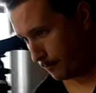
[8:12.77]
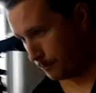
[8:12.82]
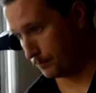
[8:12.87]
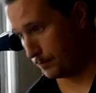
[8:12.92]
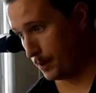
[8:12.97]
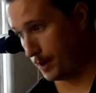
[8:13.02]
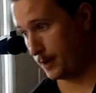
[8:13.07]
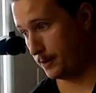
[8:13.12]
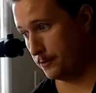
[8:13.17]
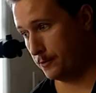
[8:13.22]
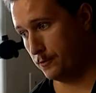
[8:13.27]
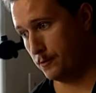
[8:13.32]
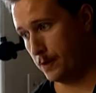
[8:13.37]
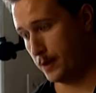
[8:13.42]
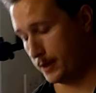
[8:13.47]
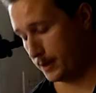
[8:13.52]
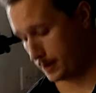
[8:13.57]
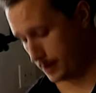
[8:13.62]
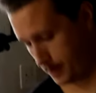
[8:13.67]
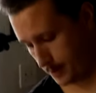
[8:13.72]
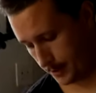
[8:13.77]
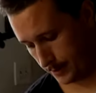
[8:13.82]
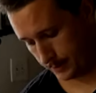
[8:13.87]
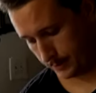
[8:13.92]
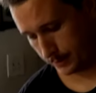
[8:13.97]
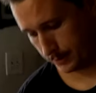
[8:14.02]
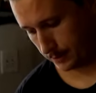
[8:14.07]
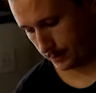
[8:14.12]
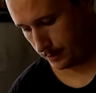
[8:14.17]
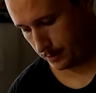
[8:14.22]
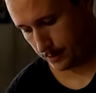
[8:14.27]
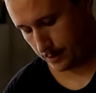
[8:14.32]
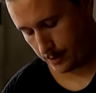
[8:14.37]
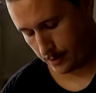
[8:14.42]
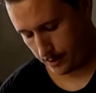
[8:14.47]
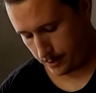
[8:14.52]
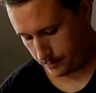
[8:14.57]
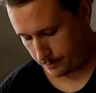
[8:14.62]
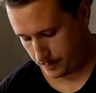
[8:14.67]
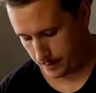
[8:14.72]
By the way, guys,
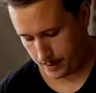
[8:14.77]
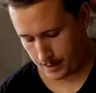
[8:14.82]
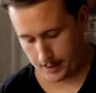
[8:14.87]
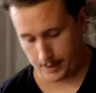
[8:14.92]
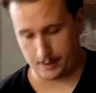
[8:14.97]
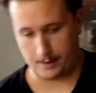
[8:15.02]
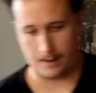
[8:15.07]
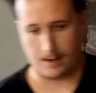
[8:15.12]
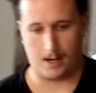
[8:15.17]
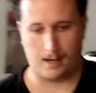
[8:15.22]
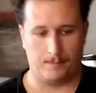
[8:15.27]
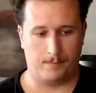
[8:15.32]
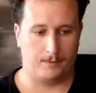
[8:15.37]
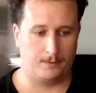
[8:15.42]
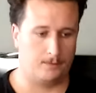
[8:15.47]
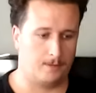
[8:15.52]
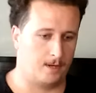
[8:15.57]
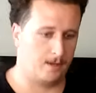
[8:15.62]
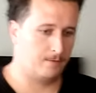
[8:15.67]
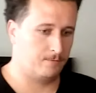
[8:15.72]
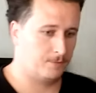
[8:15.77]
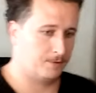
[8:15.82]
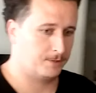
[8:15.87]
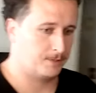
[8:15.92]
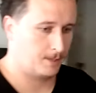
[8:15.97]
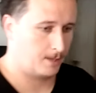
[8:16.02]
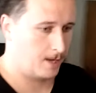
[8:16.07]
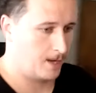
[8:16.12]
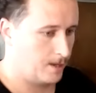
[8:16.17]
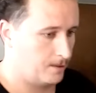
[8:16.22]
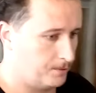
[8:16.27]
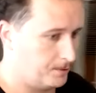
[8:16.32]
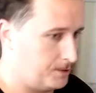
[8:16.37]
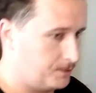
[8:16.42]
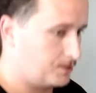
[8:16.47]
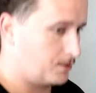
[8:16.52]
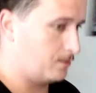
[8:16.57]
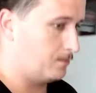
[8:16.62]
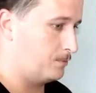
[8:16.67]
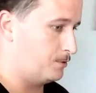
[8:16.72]
oh man, I'm in love with how these
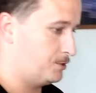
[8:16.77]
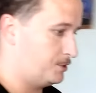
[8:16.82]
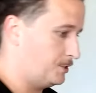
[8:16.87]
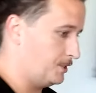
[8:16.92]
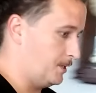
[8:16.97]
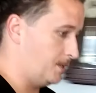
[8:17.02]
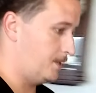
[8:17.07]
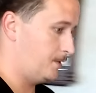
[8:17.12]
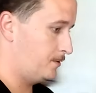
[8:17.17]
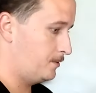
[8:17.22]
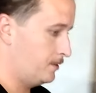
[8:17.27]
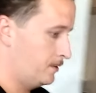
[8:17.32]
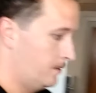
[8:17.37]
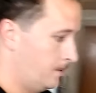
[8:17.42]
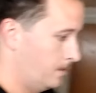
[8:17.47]
are machined.